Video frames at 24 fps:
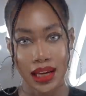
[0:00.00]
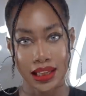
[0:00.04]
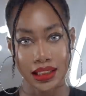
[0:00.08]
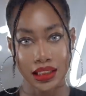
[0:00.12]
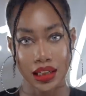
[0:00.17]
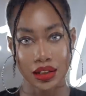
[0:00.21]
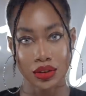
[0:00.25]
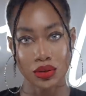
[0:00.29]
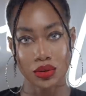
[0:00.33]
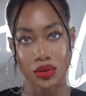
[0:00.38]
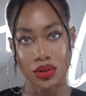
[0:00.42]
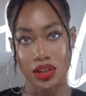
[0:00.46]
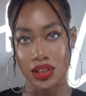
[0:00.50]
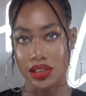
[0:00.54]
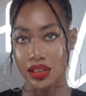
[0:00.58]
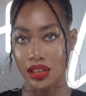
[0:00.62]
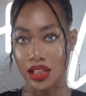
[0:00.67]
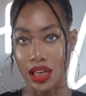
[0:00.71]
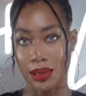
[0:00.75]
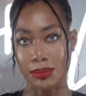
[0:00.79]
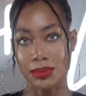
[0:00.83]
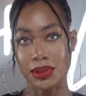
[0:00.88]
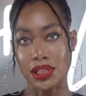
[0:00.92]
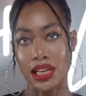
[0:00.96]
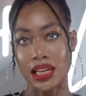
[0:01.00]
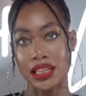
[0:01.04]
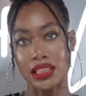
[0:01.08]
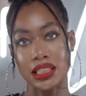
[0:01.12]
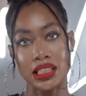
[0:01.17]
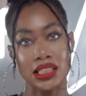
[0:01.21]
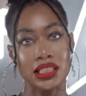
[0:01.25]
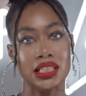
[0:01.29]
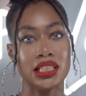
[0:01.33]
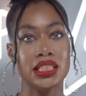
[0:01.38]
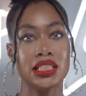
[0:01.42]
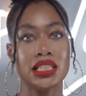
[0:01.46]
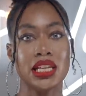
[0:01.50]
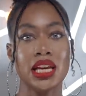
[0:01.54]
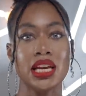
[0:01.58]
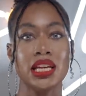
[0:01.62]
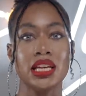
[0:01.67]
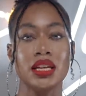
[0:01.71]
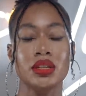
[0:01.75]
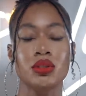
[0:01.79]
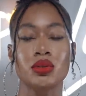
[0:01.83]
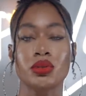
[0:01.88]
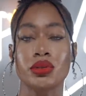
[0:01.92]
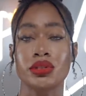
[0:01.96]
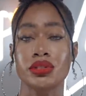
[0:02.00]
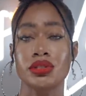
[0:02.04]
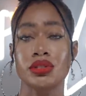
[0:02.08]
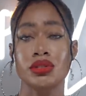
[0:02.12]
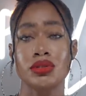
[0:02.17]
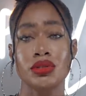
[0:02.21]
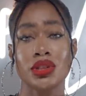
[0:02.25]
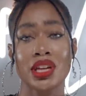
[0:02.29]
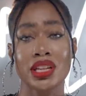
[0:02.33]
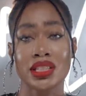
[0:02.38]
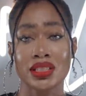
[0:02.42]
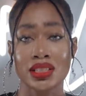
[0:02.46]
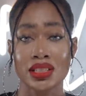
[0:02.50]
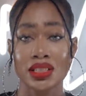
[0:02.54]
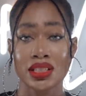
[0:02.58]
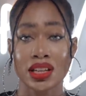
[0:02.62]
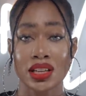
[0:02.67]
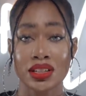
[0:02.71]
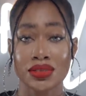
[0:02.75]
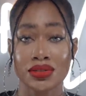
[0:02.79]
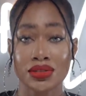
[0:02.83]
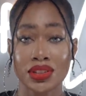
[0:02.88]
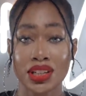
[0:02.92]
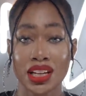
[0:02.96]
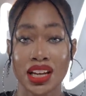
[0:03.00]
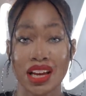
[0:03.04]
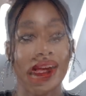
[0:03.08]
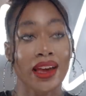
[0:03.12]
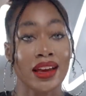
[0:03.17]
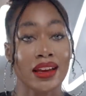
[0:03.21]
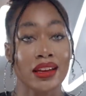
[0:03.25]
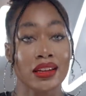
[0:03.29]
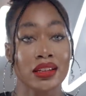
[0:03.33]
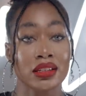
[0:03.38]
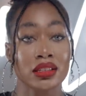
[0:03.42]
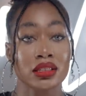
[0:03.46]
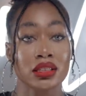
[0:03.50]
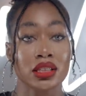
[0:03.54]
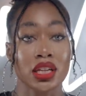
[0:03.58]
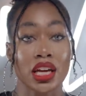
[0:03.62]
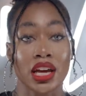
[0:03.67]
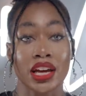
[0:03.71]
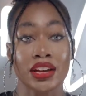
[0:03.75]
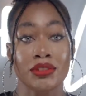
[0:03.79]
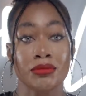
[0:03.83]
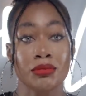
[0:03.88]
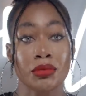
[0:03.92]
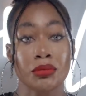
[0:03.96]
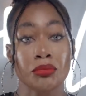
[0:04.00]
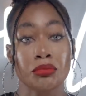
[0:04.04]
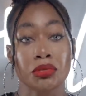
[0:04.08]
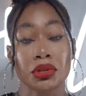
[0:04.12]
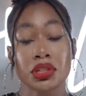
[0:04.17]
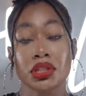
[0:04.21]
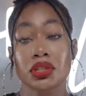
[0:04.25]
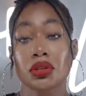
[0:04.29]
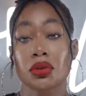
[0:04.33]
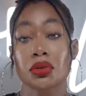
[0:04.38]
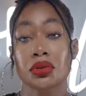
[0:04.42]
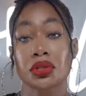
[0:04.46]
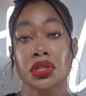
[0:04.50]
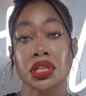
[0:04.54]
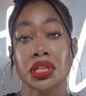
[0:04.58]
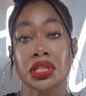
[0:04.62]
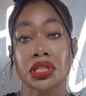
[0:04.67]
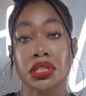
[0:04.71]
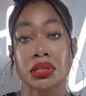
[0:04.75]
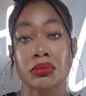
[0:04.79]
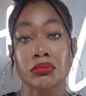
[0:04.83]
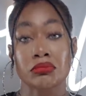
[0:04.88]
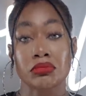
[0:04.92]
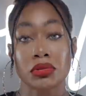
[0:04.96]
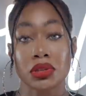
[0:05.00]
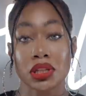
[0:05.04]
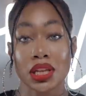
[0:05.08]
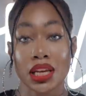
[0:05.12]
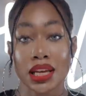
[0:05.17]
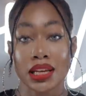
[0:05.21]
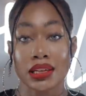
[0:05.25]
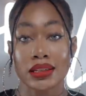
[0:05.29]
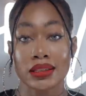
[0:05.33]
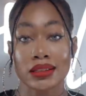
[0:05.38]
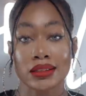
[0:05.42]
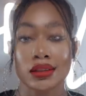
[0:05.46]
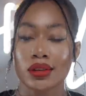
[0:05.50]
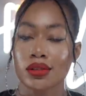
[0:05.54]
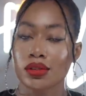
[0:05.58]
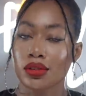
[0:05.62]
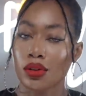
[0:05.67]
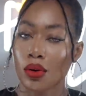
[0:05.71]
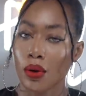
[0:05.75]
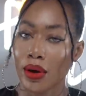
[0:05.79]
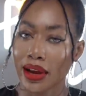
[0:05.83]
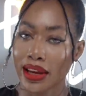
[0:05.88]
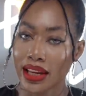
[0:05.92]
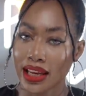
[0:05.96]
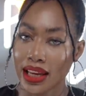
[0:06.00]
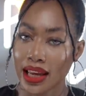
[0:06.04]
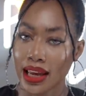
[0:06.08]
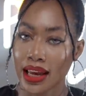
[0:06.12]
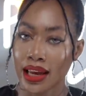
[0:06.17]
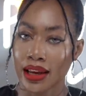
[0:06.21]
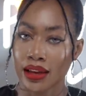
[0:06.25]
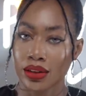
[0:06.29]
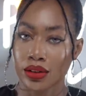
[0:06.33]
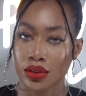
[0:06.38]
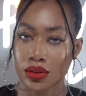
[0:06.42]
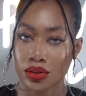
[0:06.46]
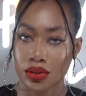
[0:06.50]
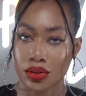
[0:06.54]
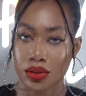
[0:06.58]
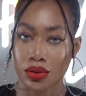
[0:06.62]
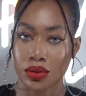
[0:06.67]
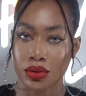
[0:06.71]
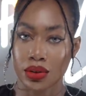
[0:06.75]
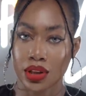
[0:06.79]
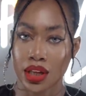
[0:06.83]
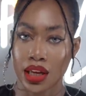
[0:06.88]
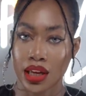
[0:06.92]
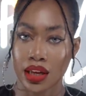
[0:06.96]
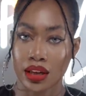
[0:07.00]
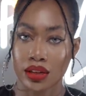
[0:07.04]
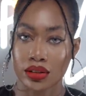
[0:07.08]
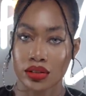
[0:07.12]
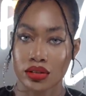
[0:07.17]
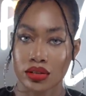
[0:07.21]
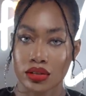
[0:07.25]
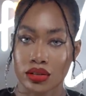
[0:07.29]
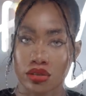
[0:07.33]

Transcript: And I know the steps I need to take in order to do that successfully. And I've been putting those things in place so I can do that.